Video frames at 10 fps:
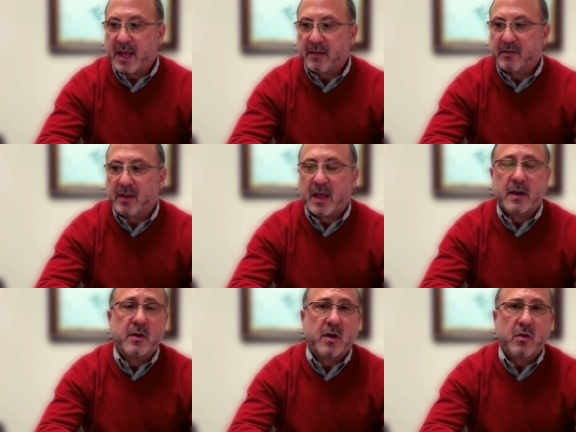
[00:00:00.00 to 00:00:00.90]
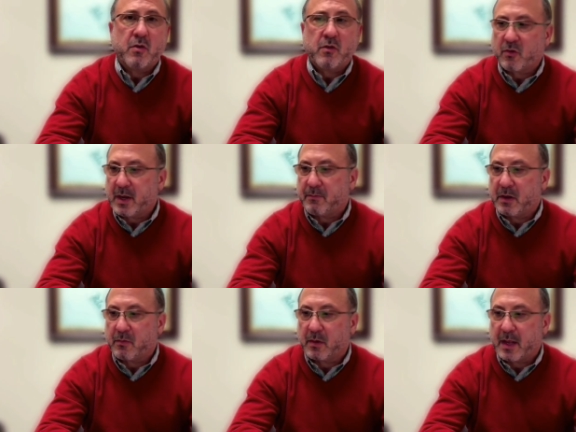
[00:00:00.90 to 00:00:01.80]
deaths and no
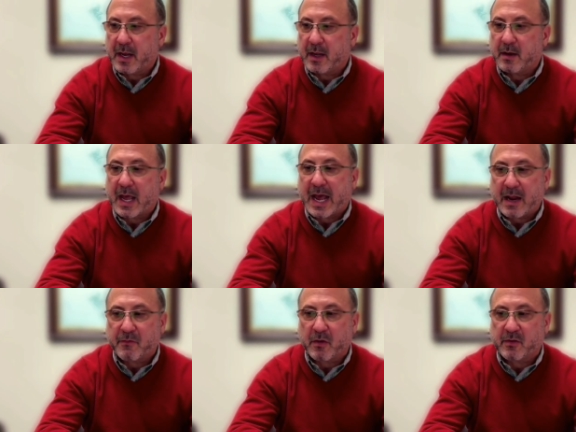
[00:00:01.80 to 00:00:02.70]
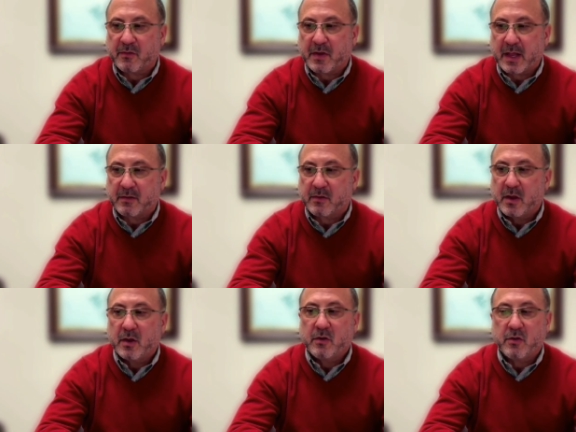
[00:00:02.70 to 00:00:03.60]
treatment-related adverse
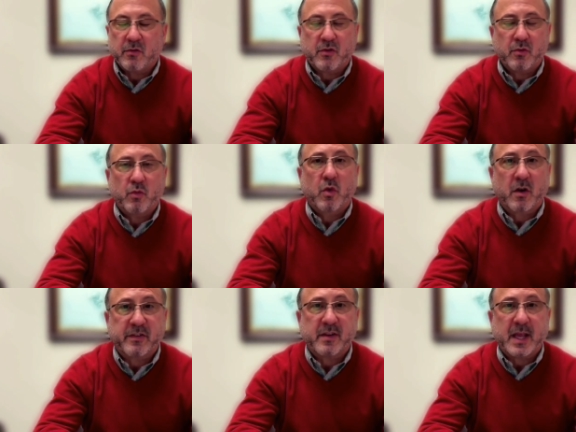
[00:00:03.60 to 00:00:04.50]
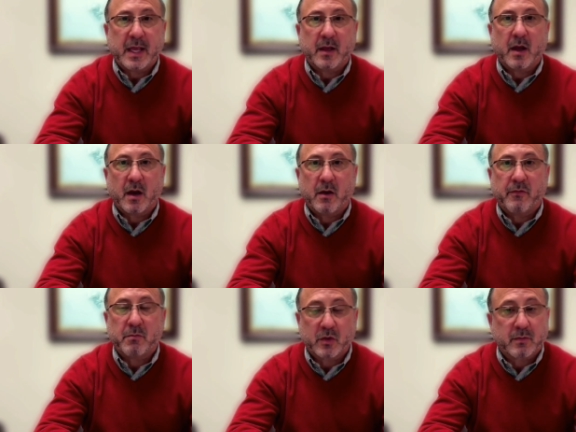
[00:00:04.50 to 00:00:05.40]
events due to worsening
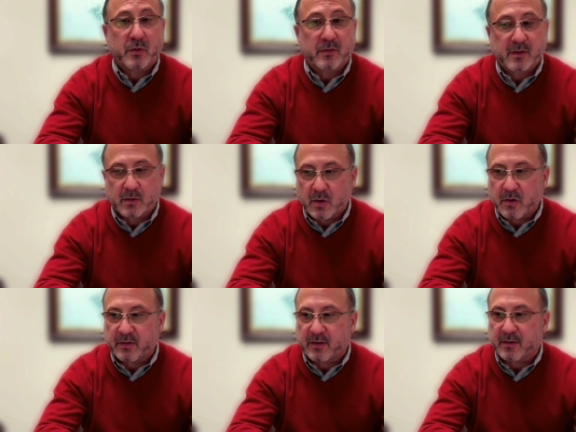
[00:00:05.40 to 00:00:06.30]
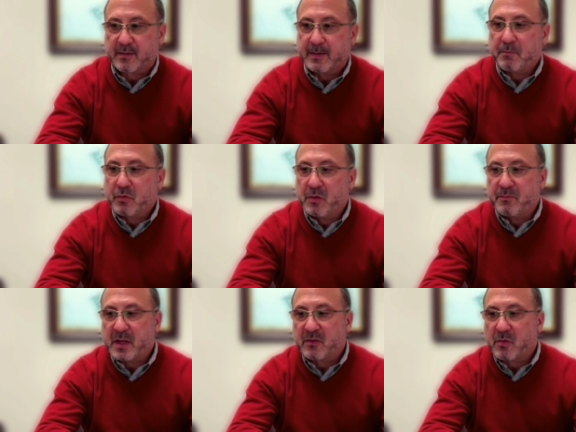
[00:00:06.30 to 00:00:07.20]
of multiple sclerosis.
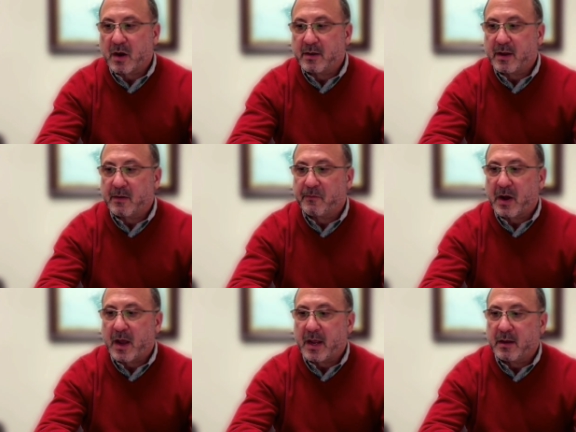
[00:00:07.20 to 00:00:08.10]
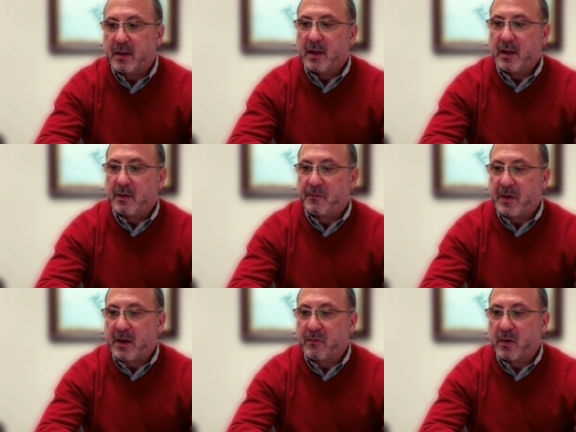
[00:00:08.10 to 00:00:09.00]
Improvements were identified in
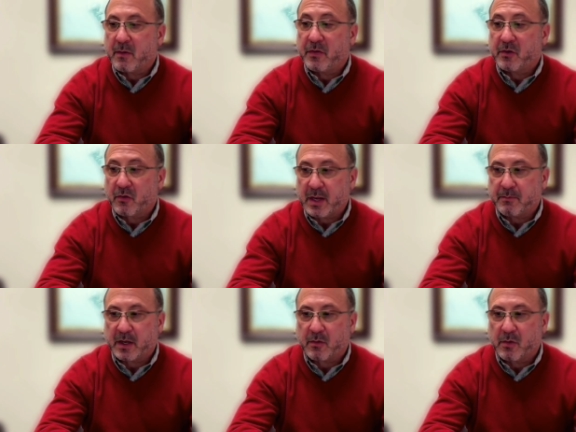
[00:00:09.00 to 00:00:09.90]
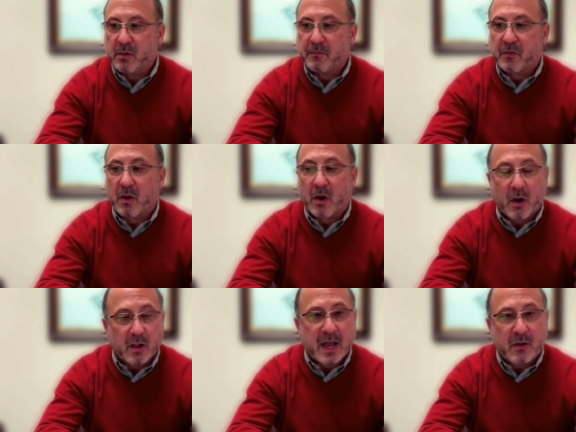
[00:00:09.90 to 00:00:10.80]
favor of the treatment group for
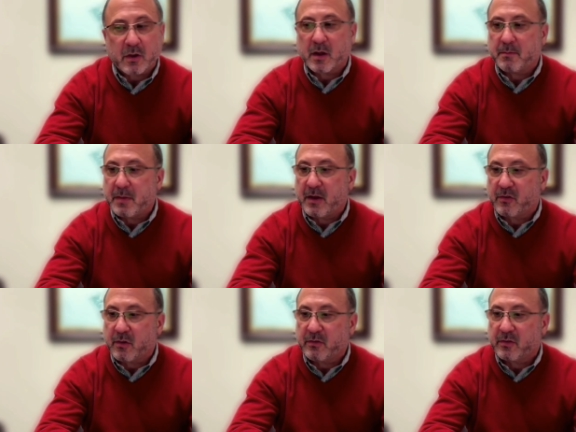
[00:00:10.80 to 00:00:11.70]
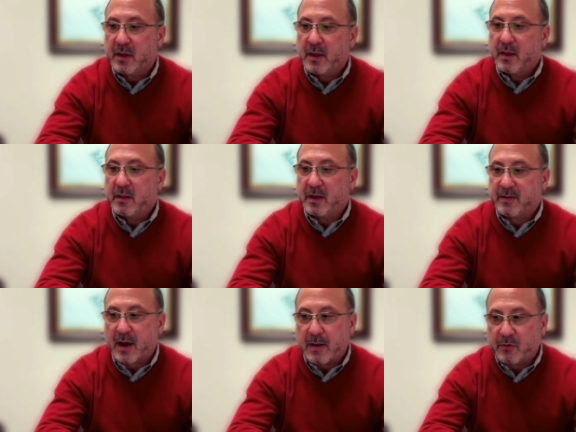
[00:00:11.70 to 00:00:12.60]
all outcome measures: the
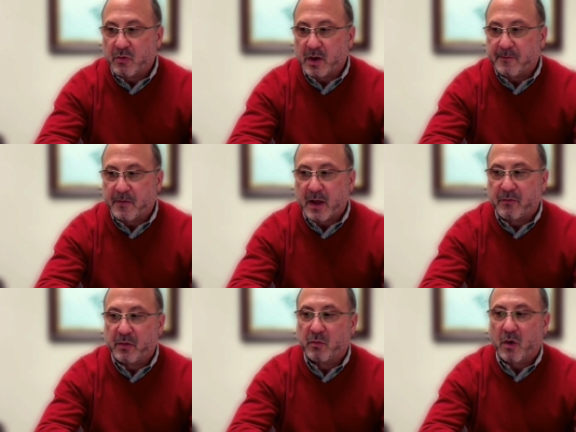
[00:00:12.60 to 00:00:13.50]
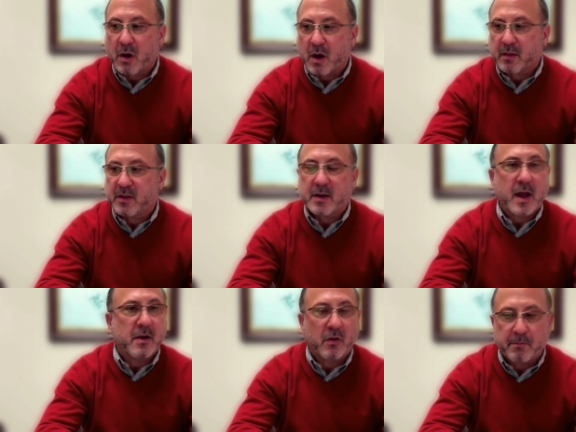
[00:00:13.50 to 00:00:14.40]
timed 25-foot walk, the
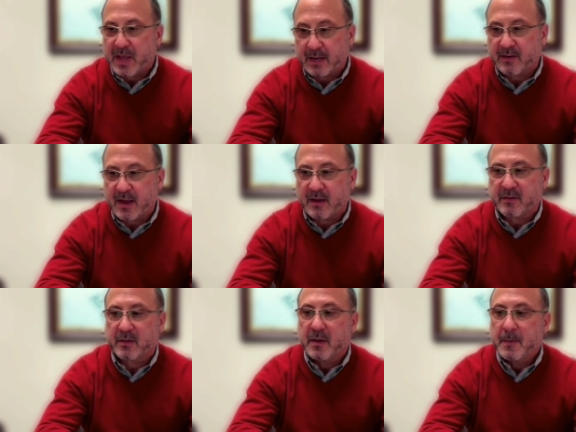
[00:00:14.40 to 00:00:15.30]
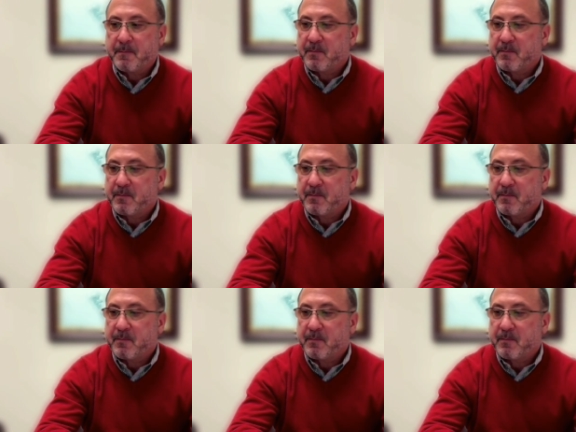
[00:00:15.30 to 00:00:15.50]
9-hole peg test,